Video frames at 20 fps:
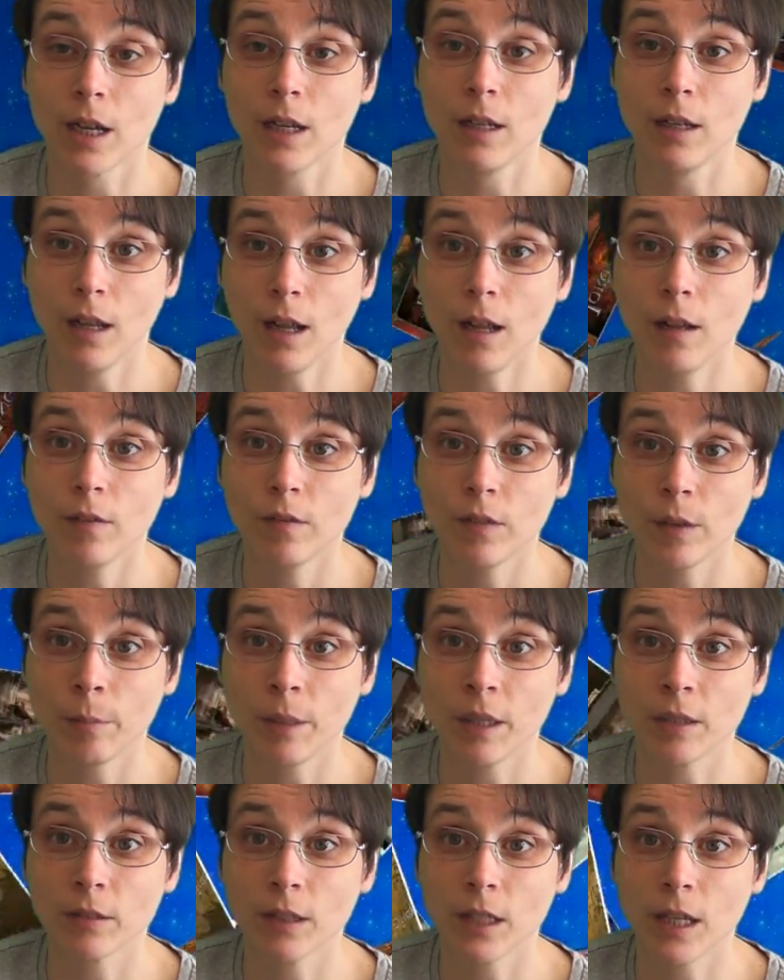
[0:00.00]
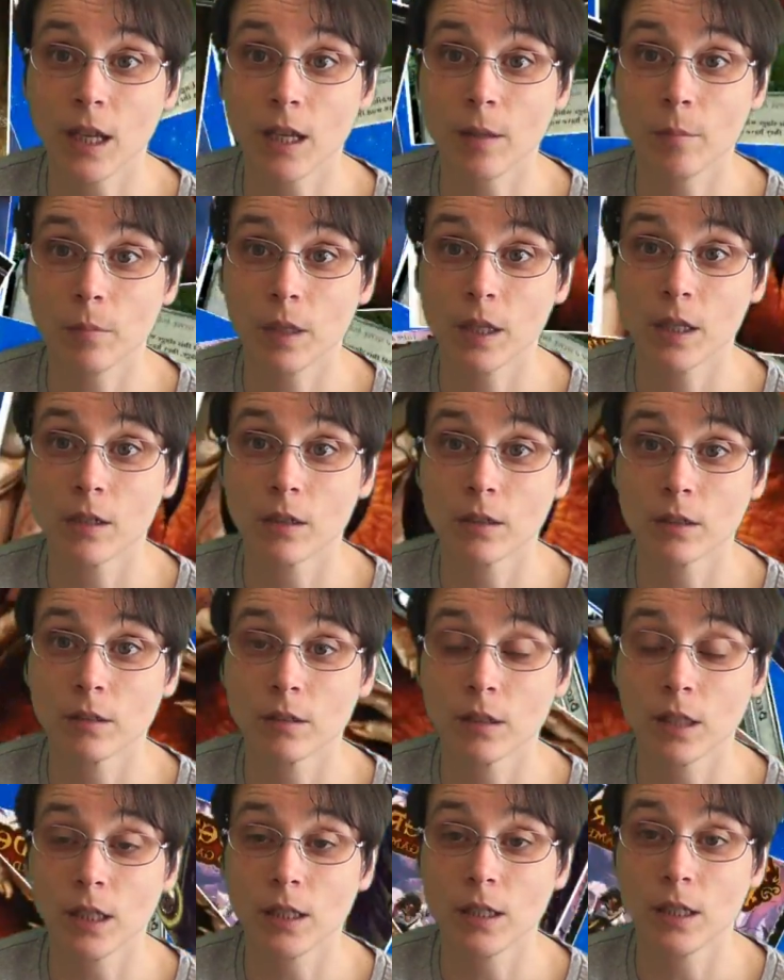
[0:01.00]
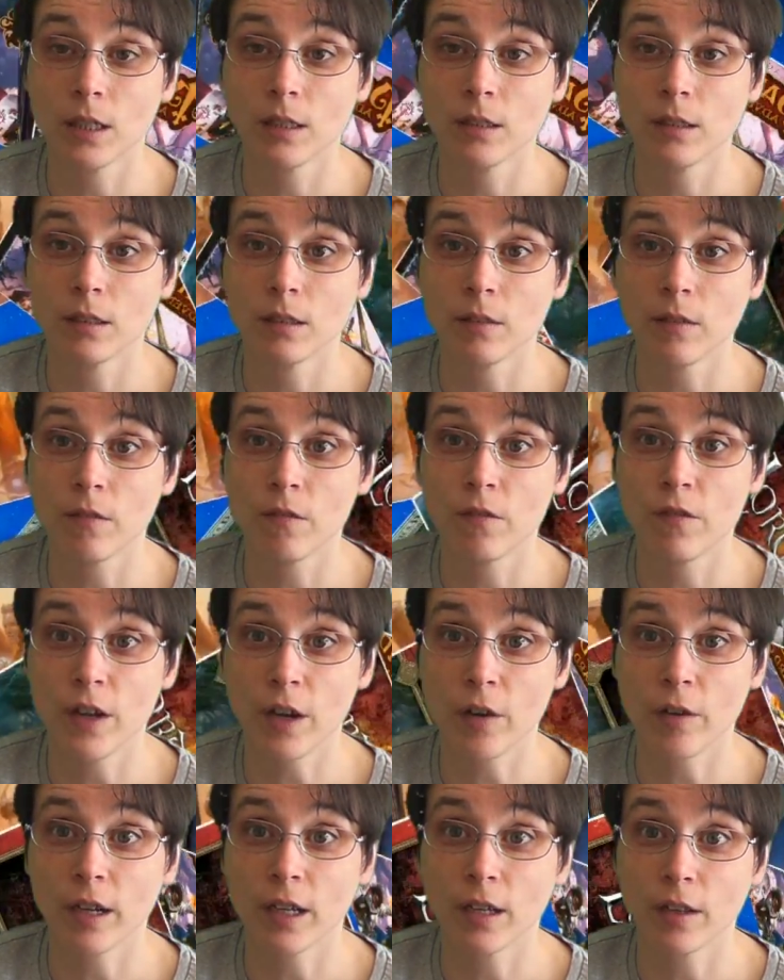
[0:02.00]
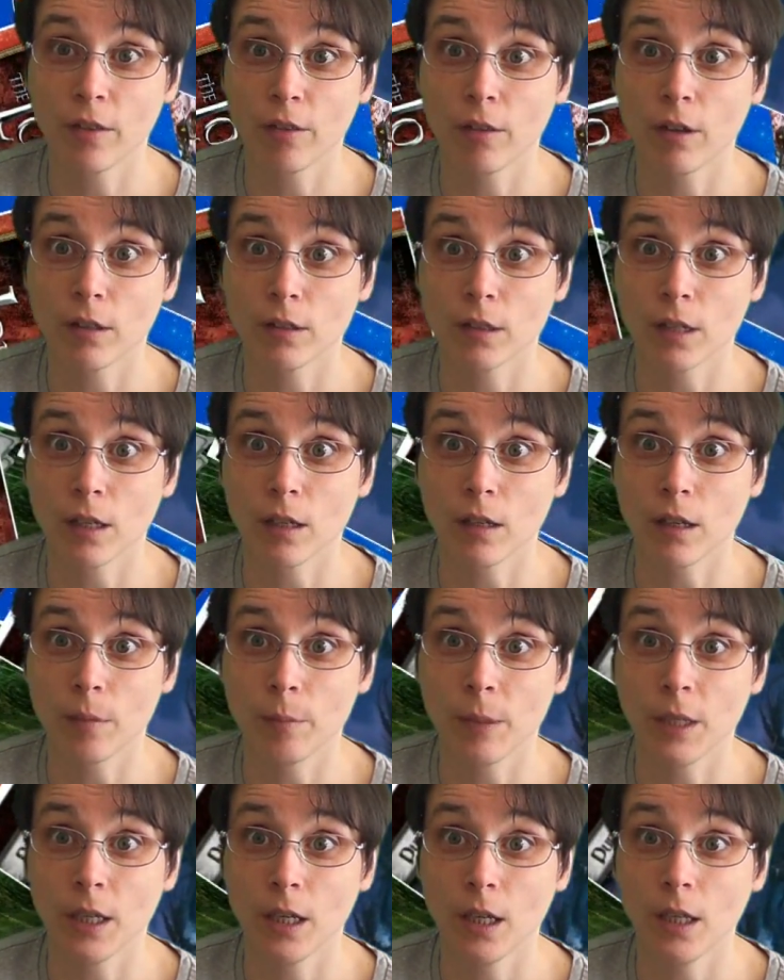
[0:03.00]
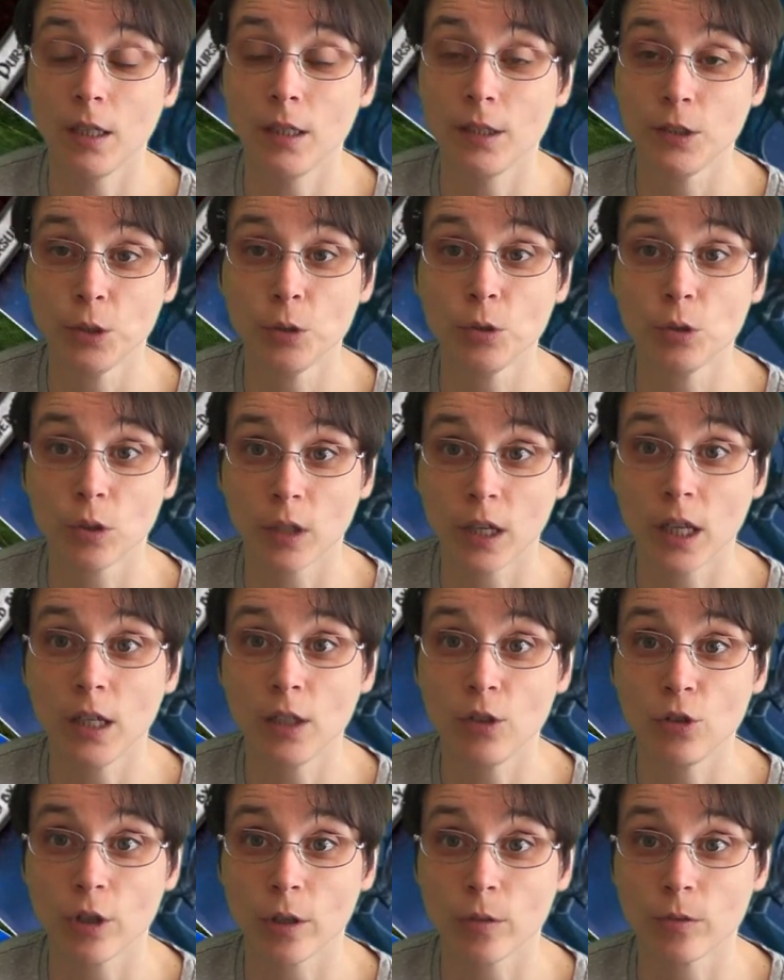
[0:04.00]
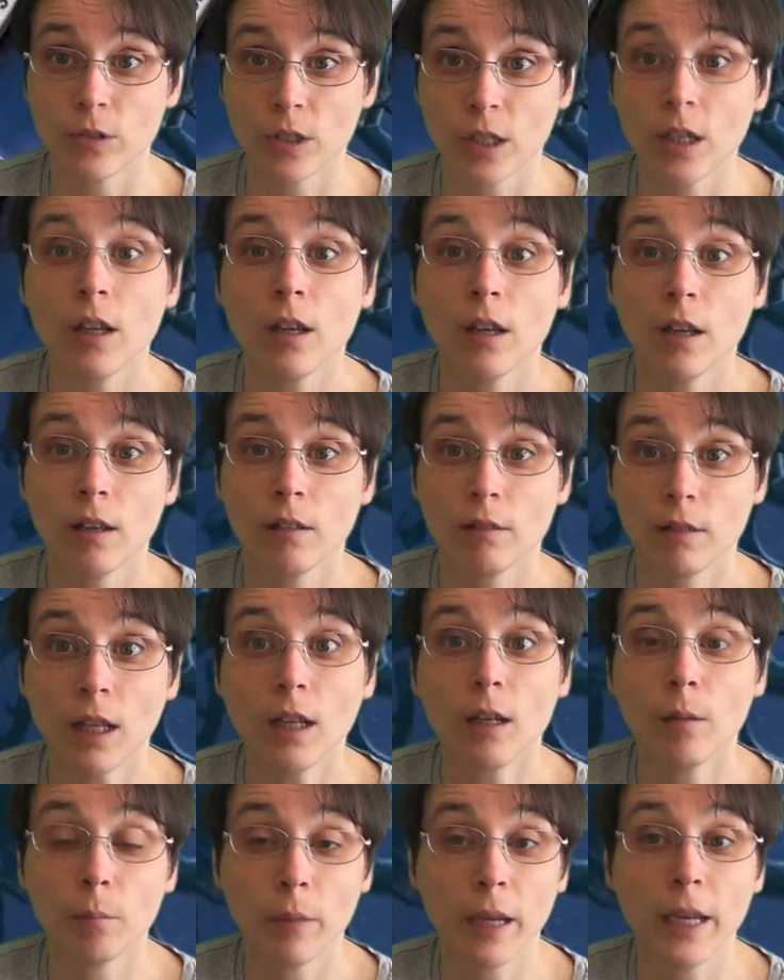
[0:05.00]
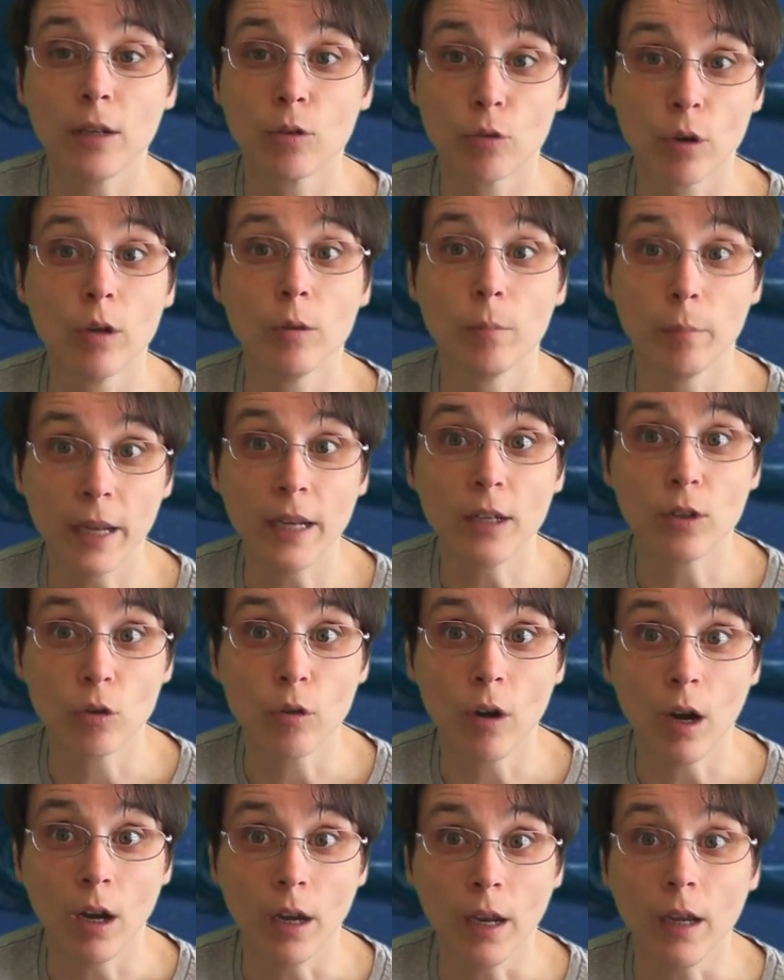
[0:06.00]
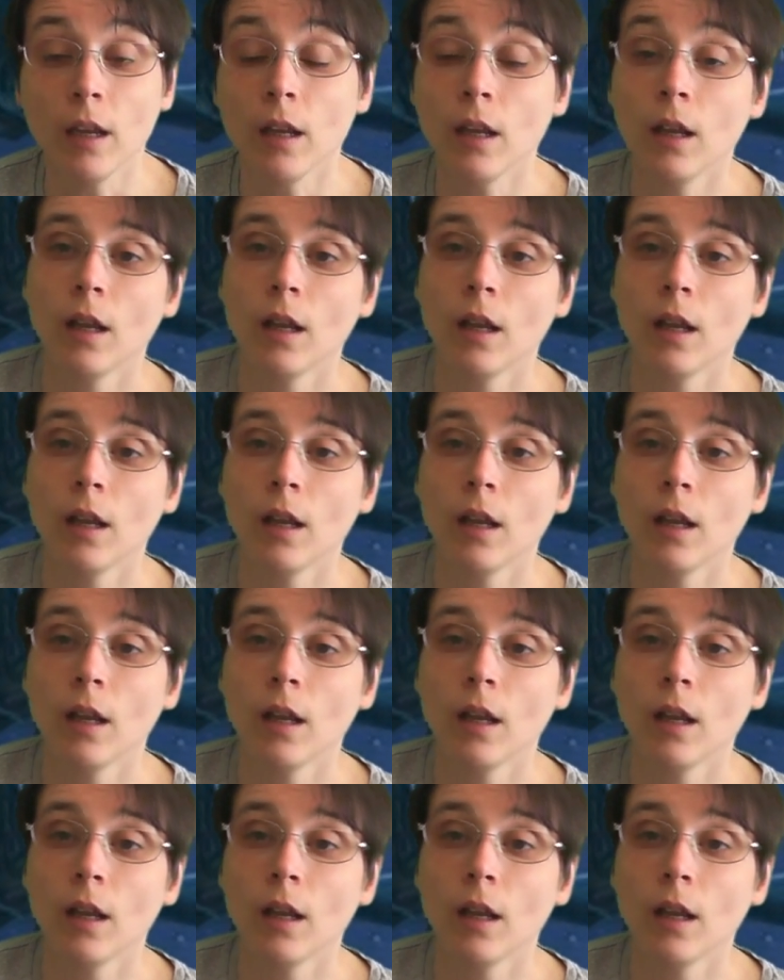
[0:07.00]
love about the game, because it is very cathartic. I mean, killing Newt or killing Jonesy, that'll make grown men cry.